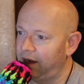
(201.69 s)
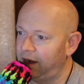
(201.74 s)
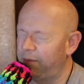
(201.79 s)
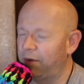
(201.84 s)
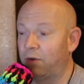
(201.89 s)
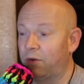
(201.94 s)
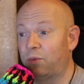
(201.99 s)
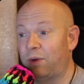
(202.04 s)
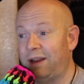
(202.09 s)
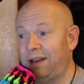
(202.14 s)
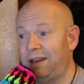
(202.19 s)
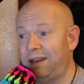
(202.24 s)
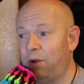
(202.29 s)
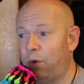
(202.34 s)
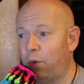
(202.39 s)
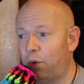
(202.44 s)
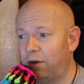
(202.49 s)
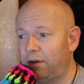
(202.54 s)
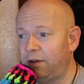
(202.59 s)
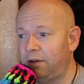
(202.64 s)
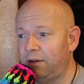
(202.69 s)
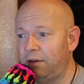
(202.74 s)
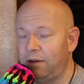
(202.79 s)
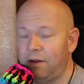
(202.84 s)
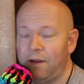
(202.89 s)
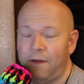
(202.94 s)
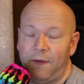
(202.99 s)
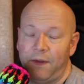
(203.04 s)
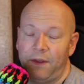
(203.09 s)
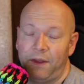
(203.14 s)
about Randy Orton,
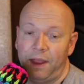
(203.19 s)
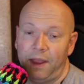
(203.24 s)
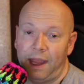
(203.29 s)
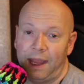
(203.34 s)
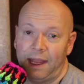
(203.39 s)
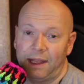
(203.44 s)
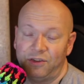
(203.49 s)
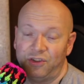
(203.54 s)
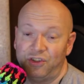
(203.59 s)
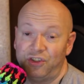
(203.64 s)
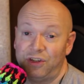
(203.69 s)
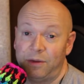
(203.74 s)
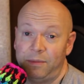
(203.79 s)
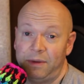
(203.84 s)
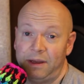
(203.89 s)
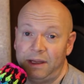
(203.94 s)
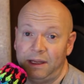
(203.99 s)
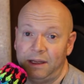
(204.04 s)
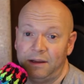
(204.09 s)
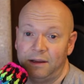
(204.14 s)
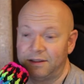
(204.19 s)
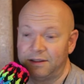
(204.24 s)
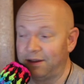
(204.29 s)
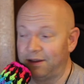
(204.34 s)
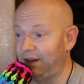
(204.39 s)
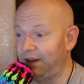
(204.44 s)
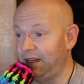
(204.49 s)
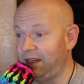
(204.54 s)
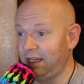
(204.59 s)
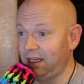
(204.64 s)
and Jimmy said
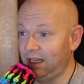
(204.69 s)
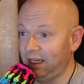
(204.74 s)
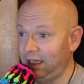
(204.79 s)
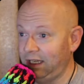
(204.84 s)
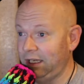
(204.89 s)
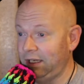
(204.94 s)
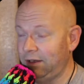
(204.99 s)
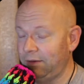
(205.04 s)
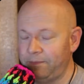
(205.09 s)
yeet.